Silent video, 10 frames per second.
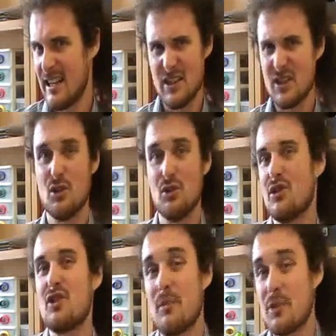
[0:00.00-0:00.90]
and the
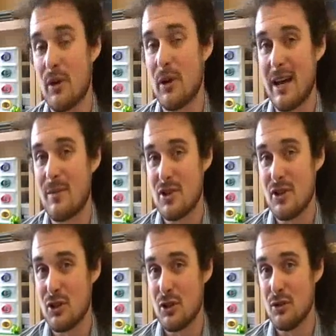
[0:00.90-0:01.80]
students stop showing up to
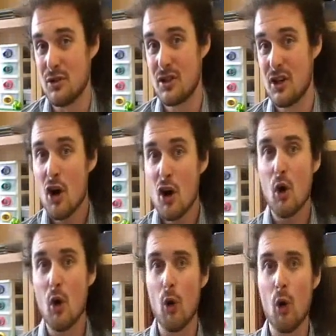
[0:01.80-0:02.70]
the tutes,
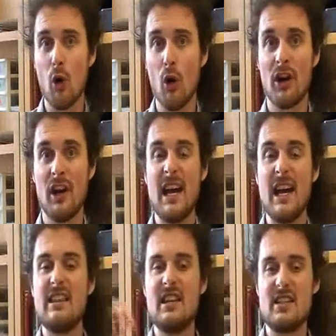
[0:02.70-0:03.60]
or
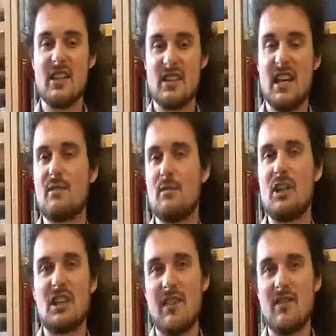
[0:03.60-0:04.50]
this
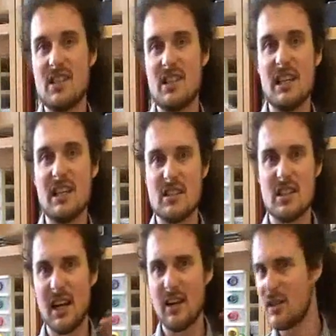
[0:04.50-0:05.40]
assessment covers things
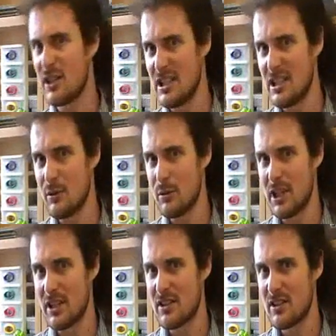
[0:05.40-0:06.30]
that aren't really dealt
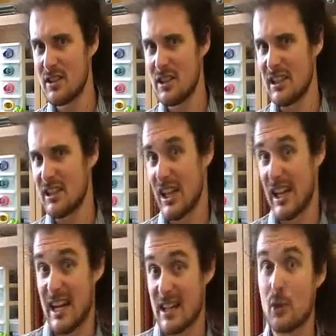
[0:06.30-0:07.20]
with in
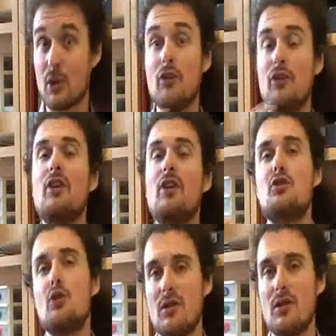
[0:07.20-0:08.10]
class, or those
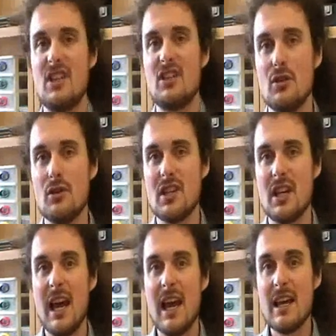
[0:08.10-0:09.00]
sort of
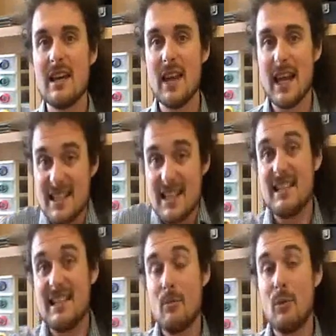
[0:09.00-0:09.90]
issues. That's an
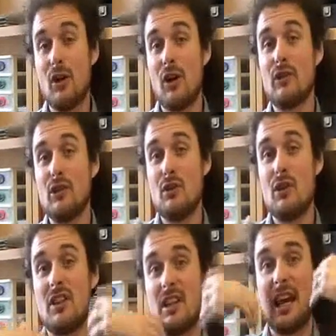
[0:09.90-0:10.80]
example of a
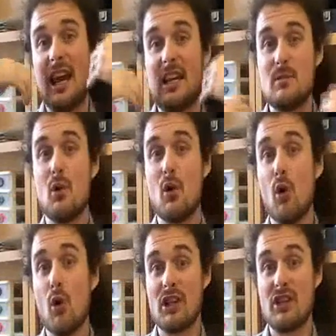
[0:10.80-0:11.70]
unit that has
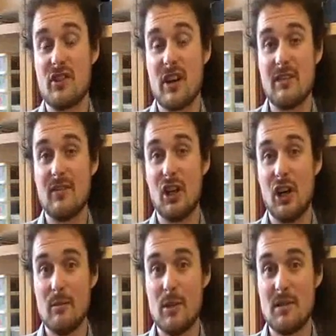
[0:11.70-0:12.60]
poor constructive
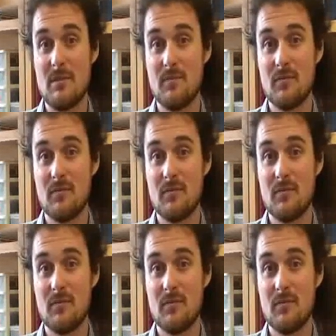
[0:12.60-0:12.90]
alignment.